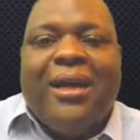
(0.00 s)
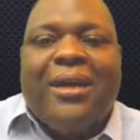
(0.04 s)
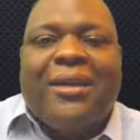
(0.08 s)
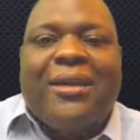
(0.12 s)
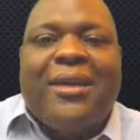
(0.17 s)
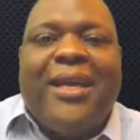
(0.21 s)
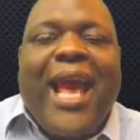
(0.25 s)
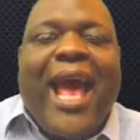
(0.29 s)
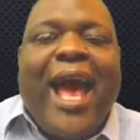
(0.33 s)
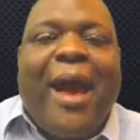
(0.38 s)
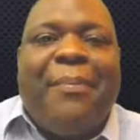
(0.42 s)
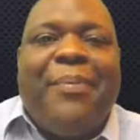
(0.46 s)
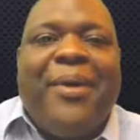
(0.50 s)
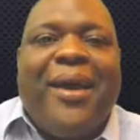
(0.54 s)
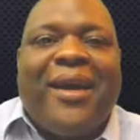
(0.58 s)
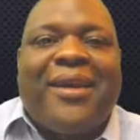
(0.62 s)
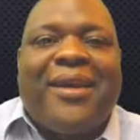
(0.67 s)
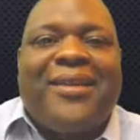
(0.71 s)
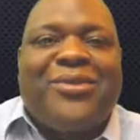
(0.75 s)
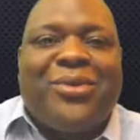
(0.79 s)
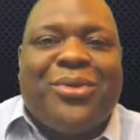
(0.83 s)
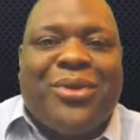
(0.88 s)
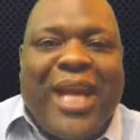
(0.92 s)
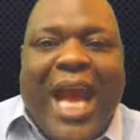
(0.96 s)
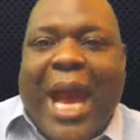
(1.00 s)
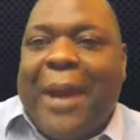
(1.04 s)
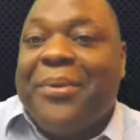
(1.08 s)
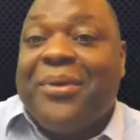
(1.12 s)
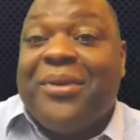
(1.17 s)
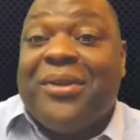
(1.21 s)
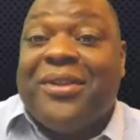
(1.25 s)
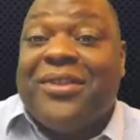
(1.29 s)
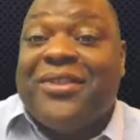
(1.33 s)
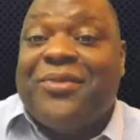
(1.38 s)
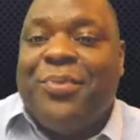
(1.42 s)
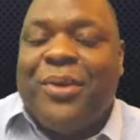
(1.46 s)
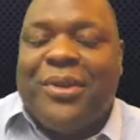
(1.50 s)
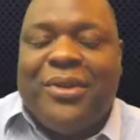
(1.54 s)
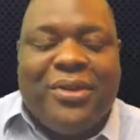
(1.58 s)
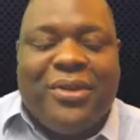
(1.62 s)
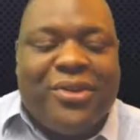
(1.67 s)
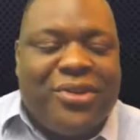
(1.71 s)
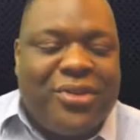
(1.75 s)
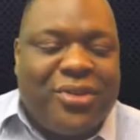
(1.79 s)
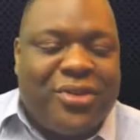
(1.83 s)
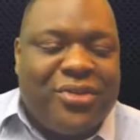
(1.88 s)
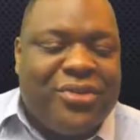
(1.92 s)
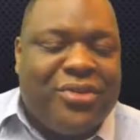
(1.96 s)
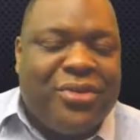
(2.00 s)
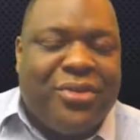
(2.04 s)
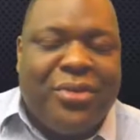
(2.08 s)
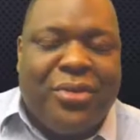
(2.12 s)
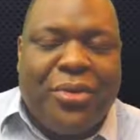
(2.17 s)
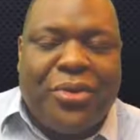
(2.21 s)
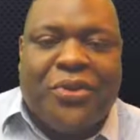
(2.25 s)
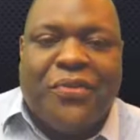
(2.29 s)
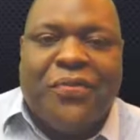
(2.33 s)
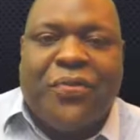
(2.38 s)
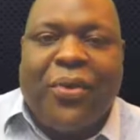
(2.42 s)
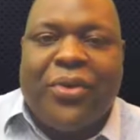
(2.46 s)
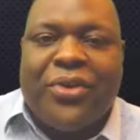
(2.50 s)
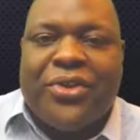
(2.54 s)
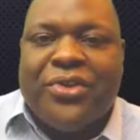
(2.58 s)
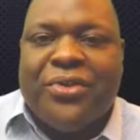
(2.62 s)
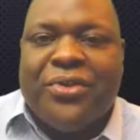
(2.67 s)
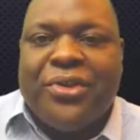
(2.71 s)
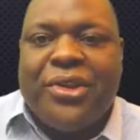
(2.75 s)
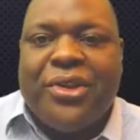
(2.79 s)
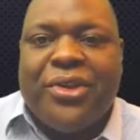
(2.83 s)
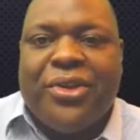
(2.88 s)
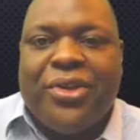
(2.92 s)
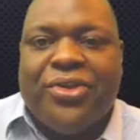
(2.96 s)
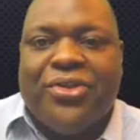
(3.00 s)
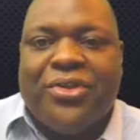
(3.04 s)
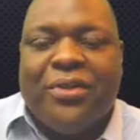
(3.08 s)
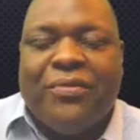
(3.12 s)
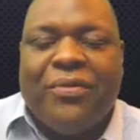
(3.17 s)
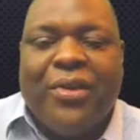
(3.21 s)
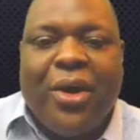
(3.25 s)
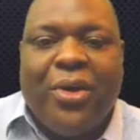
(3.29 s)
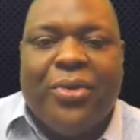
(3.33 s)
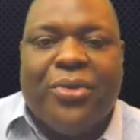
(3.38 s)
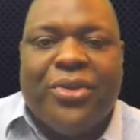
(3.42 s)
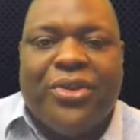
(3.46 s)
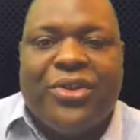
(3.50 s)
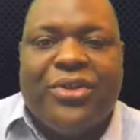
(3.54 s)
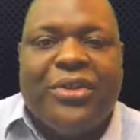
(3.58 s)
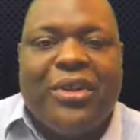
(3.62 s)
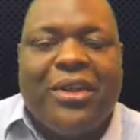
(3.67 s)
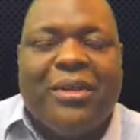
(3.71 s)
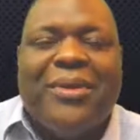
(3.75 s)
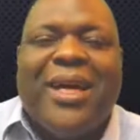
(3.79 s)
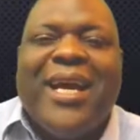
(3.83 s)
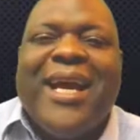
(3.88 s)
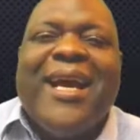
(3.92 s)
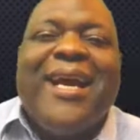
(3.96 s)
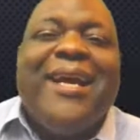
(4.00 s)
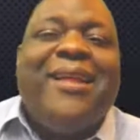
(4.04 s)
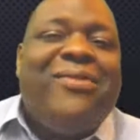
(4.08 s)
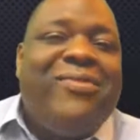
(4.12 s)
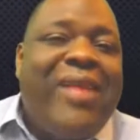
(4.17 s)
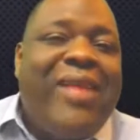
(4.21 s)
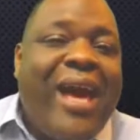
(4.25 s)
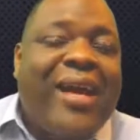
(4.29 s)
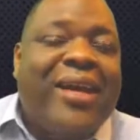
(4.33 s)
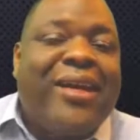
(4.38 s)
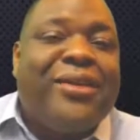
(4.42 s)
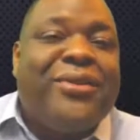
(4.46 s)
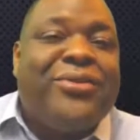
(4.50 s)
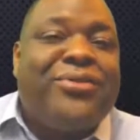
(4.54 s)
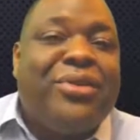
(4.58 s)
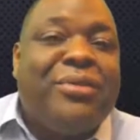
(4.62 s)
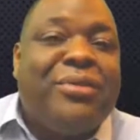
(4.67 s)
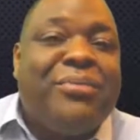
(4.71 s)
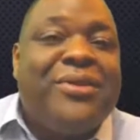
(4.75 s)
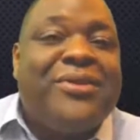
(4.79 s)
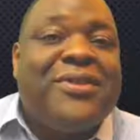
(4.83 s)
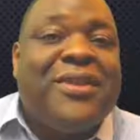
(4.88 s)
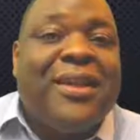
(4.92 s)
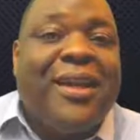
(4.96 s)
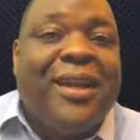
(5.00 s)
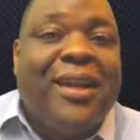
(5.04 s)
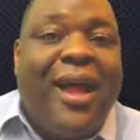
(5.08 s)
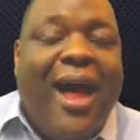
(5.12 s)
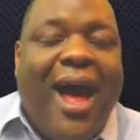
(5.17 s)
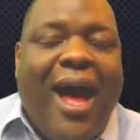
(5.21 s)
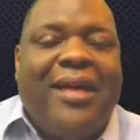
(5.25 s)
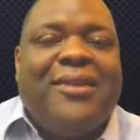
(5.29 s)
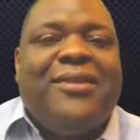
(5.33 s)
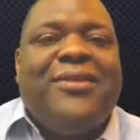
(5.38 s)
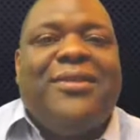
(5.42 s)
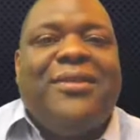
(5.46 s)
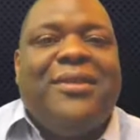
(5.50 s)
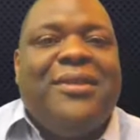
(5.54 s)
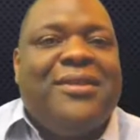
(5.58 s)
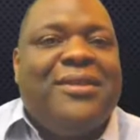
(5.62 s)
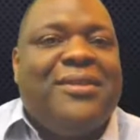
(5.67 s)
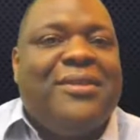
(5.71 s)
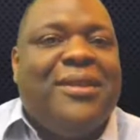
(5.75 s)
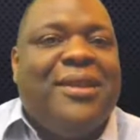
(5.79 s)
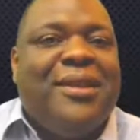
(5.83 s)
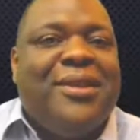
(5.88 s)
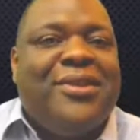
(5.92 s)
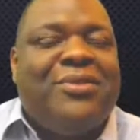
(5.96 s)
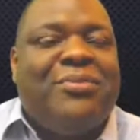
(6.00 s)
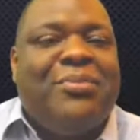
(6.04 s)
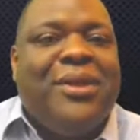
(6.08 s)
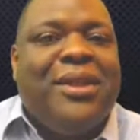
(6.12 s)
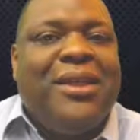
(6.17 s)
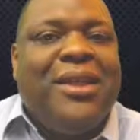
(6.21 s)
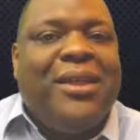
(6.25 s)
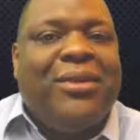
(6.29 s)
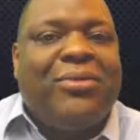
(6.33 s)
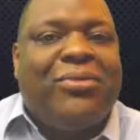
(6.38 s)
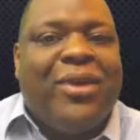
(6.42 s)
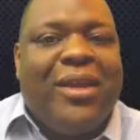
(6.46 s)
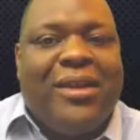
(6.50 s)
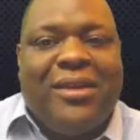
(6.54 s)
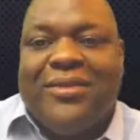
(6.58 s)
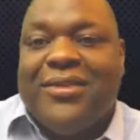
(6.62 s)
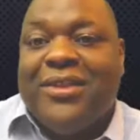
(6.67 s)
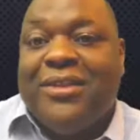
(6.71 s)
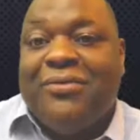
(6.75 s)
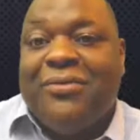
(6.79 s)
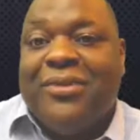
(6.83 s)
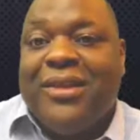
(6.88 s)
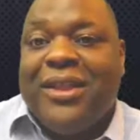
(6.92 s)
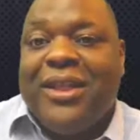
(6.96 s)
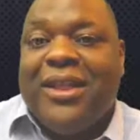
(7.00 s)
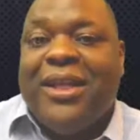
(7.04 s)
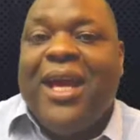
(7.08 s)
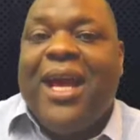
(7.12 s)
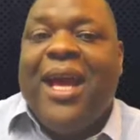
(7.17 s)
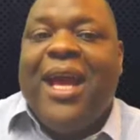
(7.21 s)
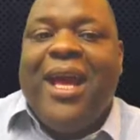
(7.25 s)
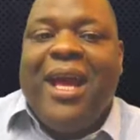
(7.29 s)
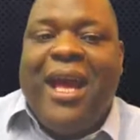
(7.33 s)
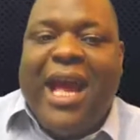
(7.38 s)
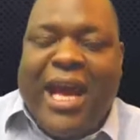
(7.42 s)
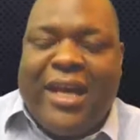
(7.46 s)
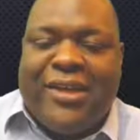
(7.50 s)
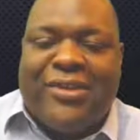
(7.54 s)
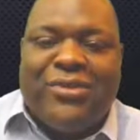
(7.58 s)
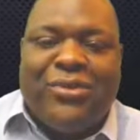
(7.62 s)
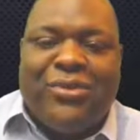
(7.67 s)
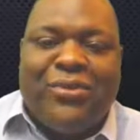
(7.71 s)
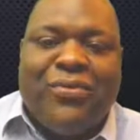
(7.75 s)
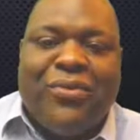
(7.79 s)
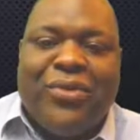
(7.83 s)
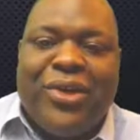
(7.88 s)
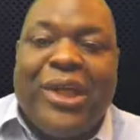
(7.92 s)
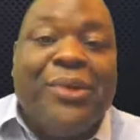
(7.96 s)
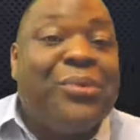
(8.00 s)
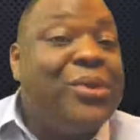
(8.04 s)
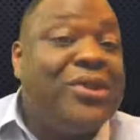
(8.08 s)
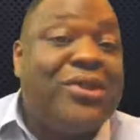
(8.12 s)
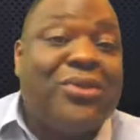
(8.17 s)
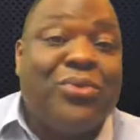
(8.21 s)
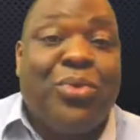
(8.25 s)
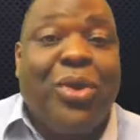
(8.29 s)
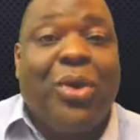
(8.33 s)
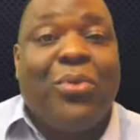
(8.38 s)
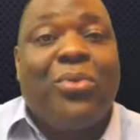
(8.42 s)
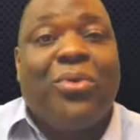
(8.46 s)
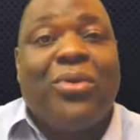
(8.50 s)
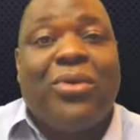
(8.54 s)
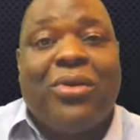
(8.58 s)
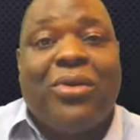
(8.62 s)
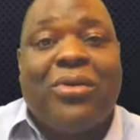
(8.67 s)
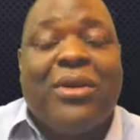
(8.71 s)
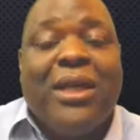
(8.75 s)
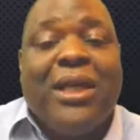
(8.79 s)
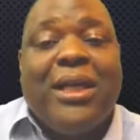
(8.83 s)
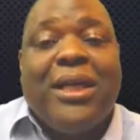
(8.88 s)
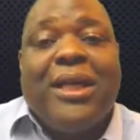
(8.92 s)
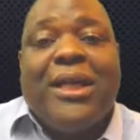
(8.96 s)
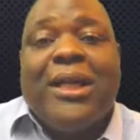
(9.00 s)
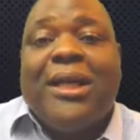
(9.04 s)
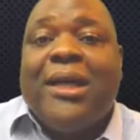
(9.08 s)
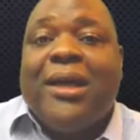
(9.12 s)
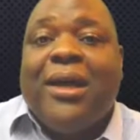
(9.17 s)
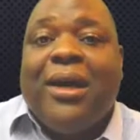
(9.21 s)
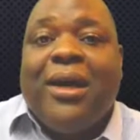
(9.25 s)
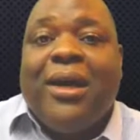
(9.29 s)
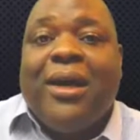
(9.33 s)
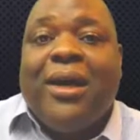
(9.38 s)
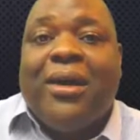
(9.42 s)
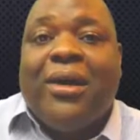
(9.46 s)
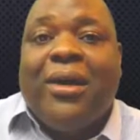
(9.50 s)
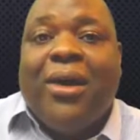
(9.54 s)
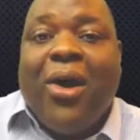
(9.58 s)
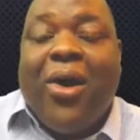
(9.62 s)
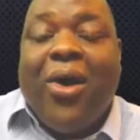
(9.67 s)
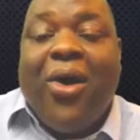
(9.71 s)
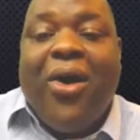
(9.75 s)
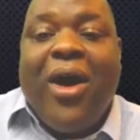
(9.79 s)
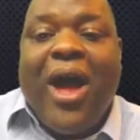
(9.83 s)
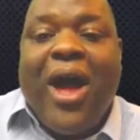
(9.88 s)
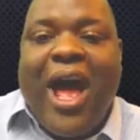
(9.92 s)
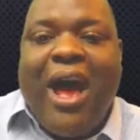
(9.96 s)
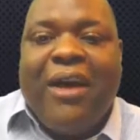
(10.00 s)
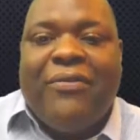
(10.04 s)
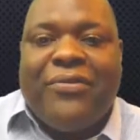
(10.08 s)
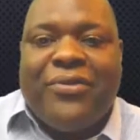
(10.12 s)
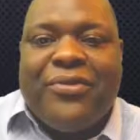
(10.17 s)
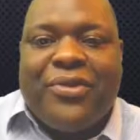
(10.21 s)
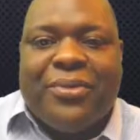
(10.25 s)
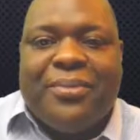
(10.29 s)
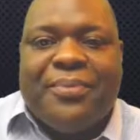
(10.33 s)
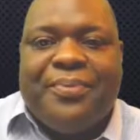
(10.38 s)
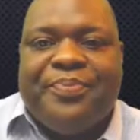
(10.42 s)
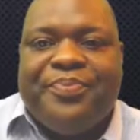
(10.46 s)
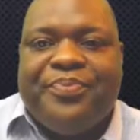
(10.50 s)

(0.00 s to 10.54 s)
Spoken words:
CapEx or capital expenditures during those first few years of ownership. That contributes a lot to these things being relatively hassle-free, which is what we're all after.